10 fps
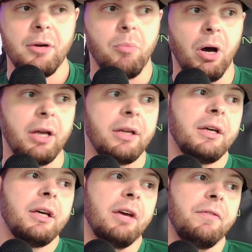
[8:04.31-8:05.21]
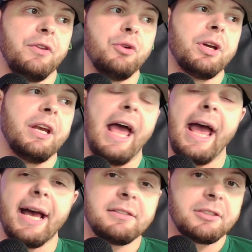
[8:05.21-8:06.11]
But if you can
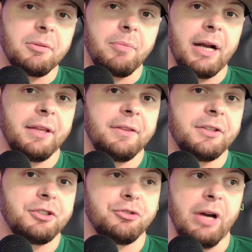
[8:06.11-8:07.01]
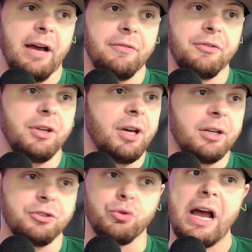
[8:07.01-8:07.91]
add somebody in this draft, a
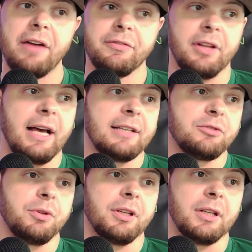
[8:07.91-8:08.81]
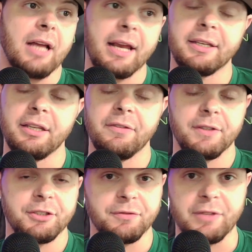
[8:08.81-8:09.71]
draft class with a lot of
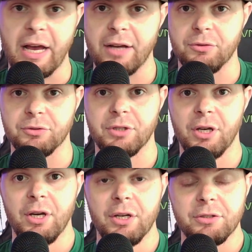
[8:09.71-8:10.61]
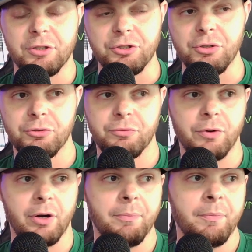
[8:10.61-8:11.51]
defensive tackles to choose
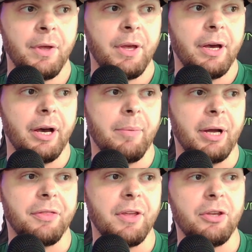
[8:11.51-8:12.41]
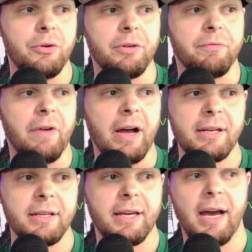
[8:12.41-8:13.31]
from, I think you can
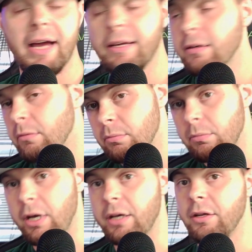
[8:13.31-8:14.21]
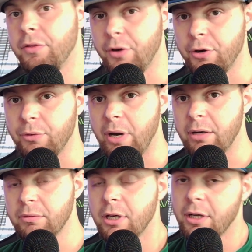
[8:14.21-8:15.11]
find a guy in the third
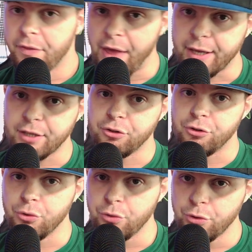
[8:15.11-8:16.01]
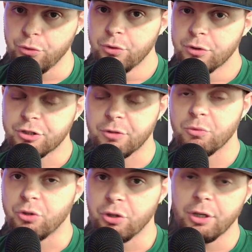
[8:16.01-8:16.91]
round that can do you
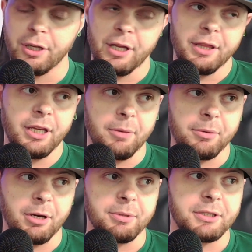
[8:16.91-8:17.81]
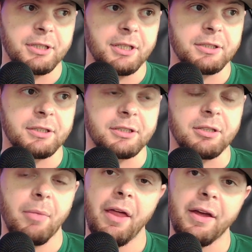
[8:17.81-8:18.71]
some good in the upcoming season and
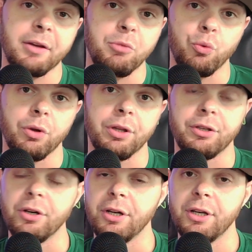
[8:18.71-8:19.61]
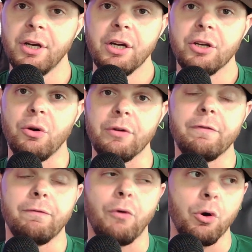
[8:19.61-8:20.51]
somebody that can be really good going
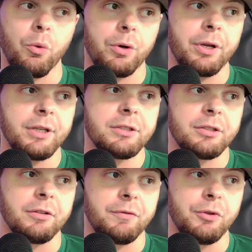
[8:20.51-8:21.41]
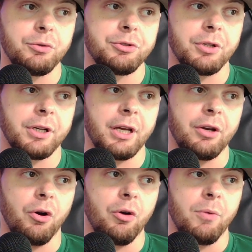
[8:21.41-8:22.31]
forward into the future. Again,
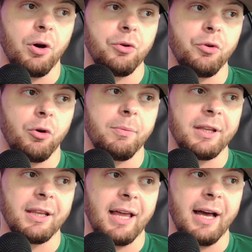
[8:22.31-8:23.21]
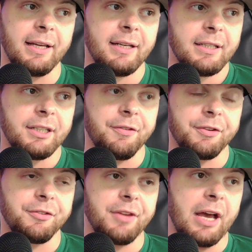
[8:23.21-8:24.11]
Omar Norman Lott,
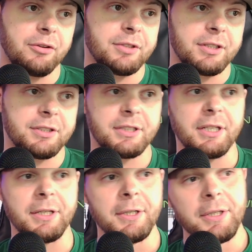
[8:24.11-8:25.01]
defensive tackle, Tennessee.